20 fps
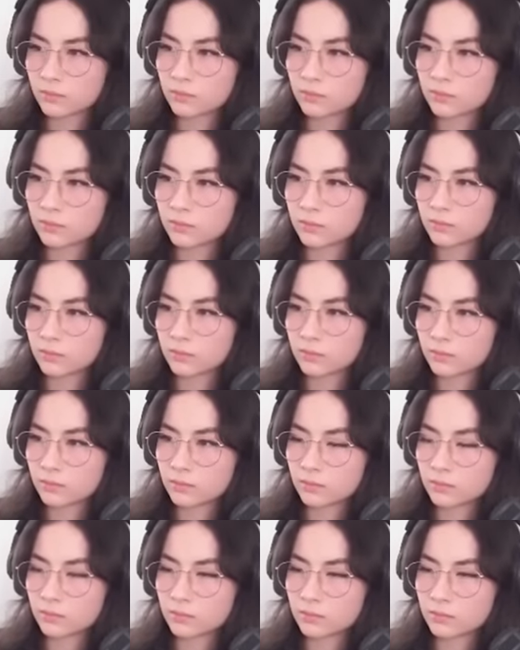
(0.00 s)

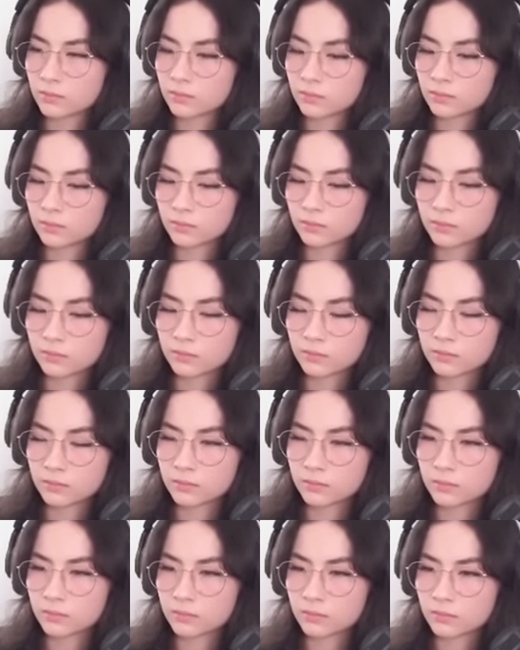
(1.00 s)

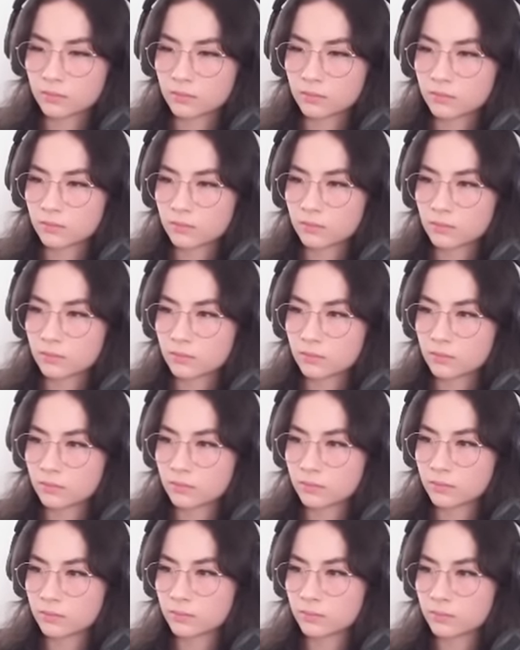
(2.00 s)

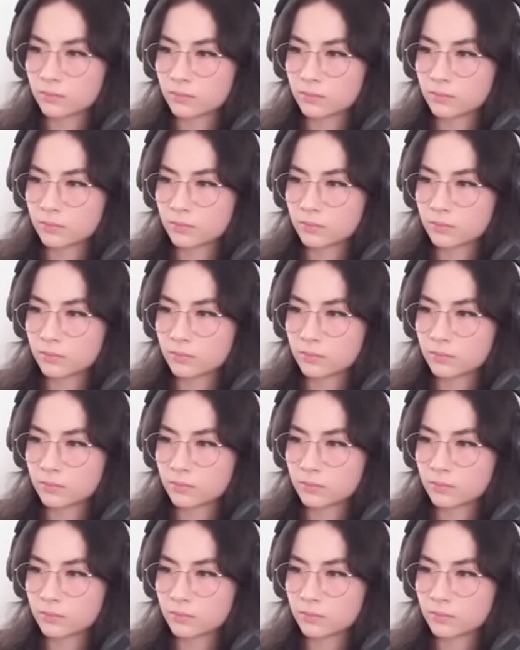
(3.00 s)
[no speech]